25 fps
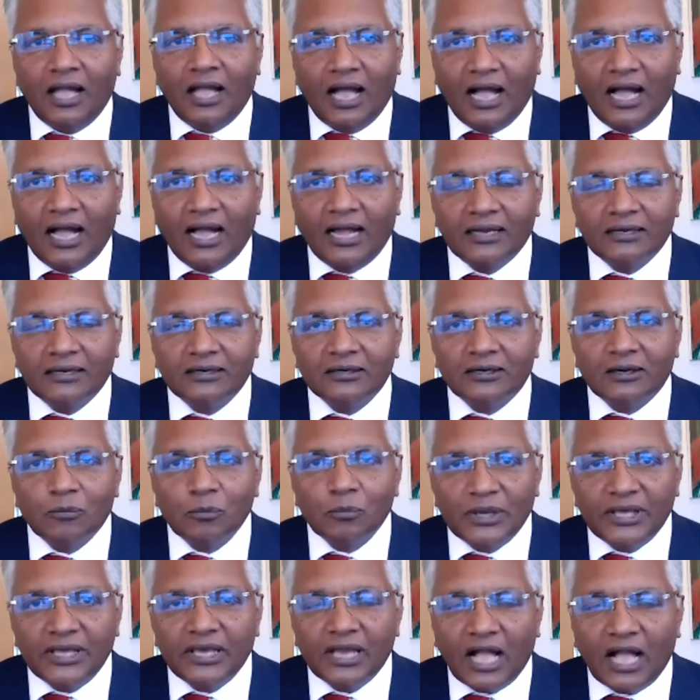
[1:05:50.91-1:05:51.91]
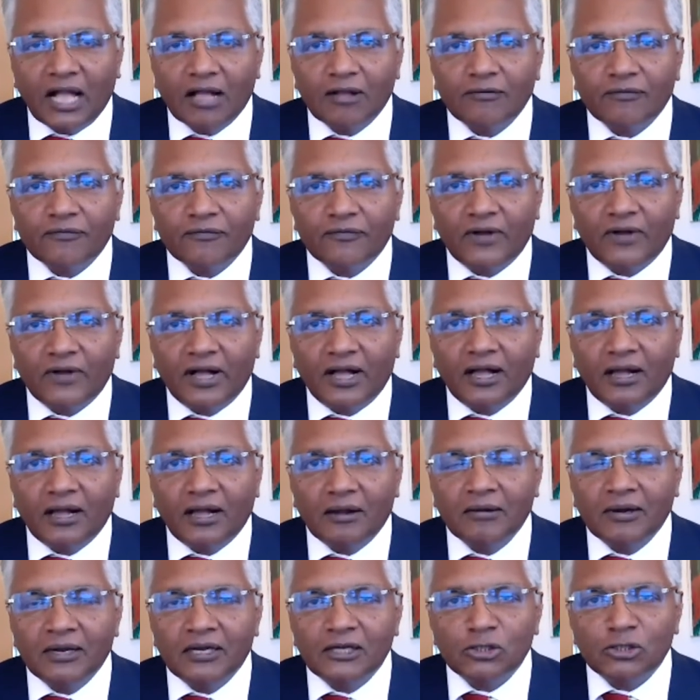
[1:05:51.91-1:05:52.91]
And we have
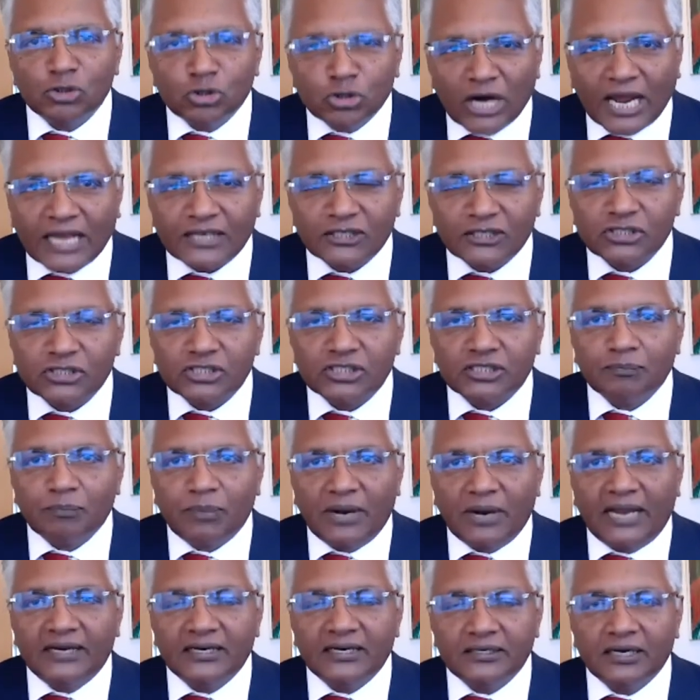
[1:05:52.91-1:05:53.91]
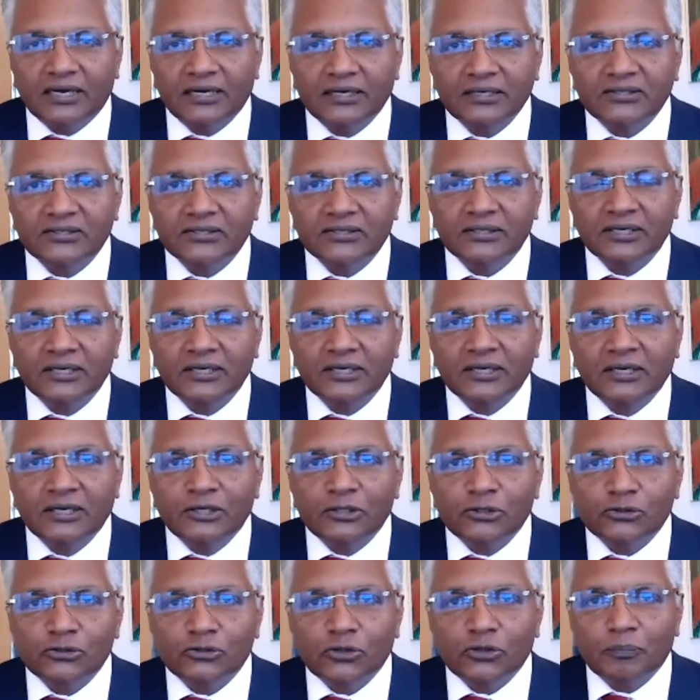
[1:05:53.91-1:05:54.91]
uh, trashed planet Earth,
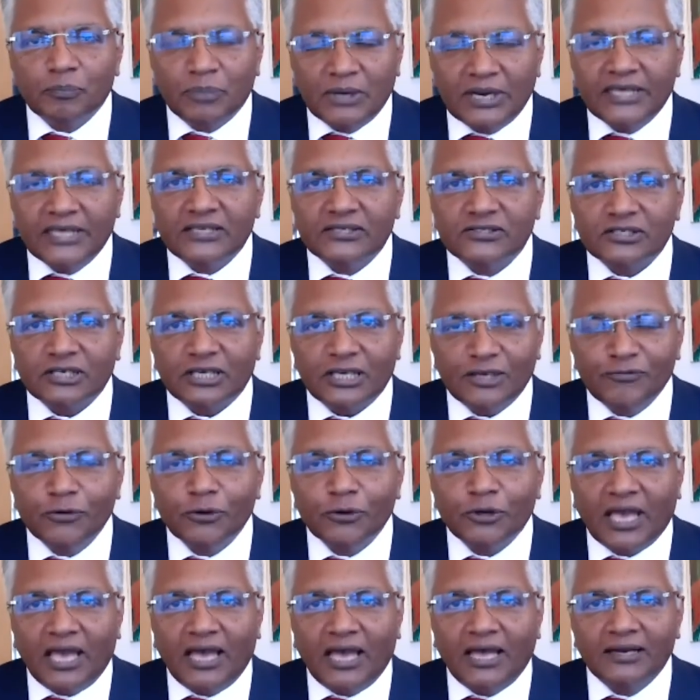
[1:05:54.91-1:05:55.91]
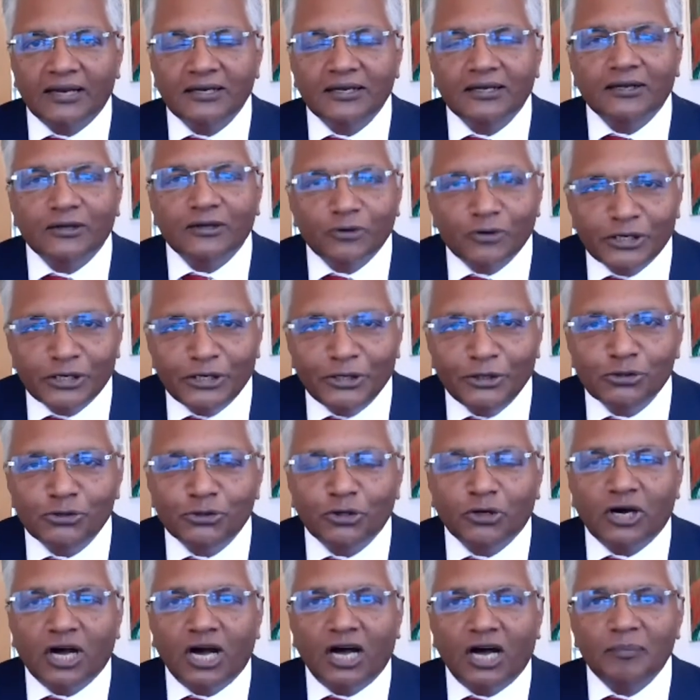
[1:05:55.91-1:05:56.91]
so please, if you can, reduce
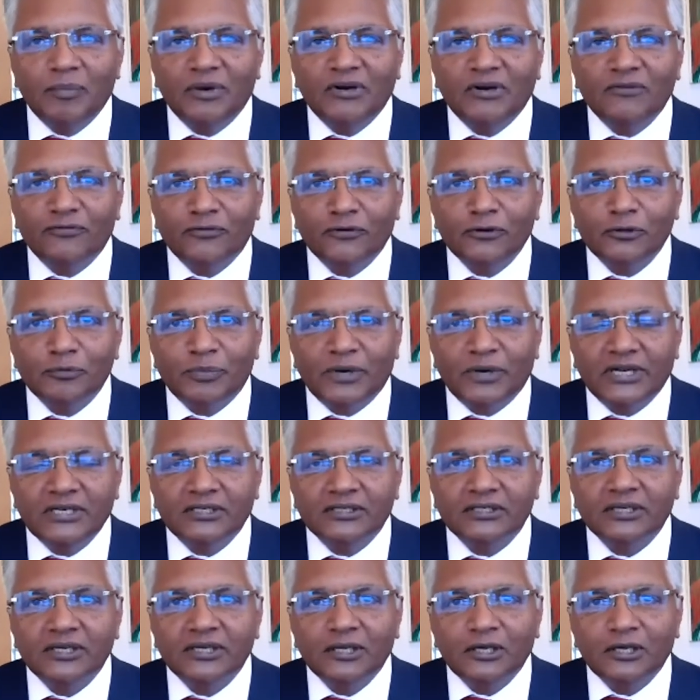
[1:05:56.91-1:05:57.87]
your carbon footprint.